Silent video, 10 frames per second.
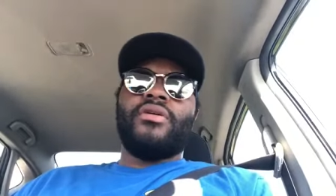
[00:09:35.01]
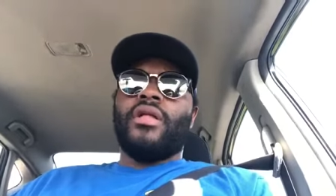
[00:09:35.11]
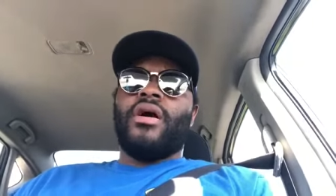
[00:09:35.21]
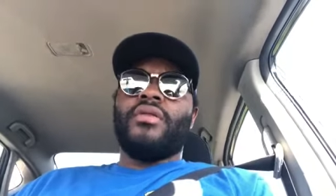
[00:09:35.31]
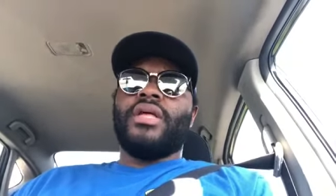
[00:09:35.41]

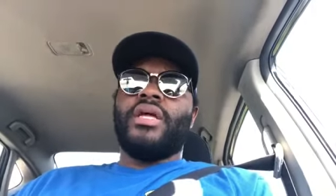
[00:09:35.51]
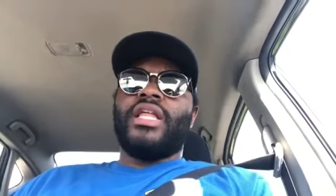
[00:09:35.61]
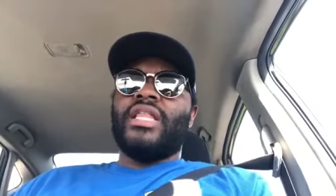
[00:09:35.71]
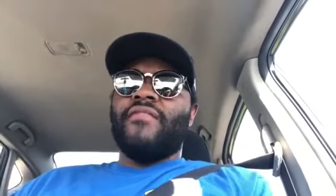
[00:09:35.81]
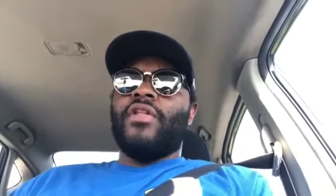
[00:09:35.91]
lo- that,
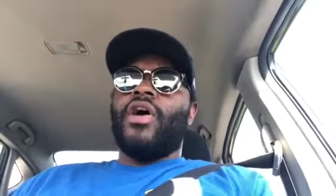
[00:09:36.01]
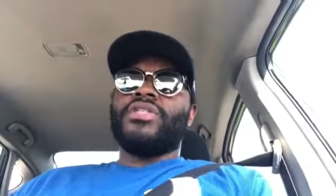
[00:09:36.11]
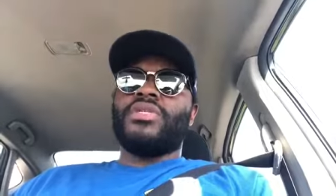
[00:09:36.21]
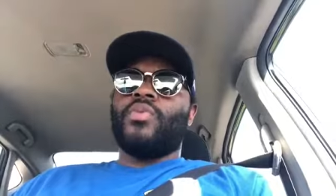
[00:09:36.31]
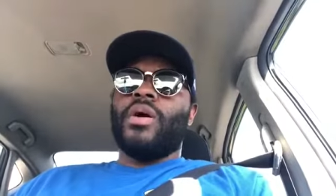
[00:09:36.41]
that they've lost
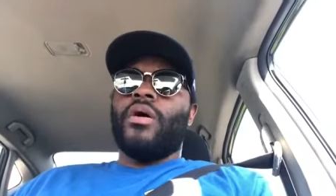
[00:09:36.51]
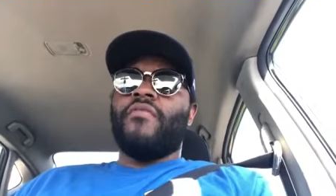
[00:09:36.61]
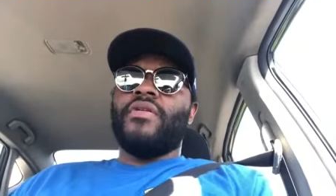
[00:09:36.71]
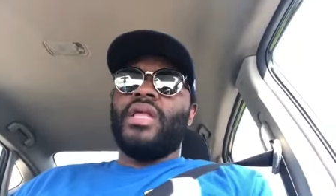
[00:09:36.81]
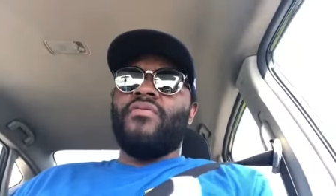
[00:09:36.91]
as well off
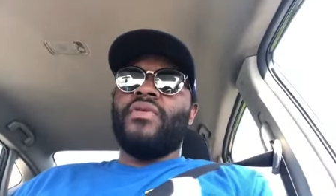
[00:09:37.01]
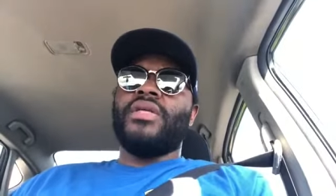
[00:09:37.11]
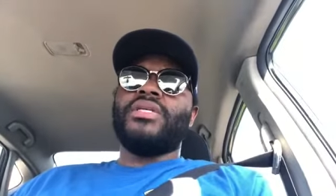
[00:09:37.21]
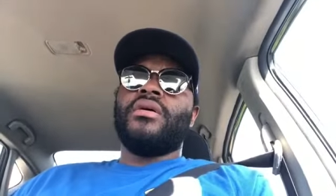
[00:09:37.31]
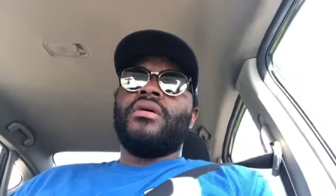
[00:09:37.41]
the defense.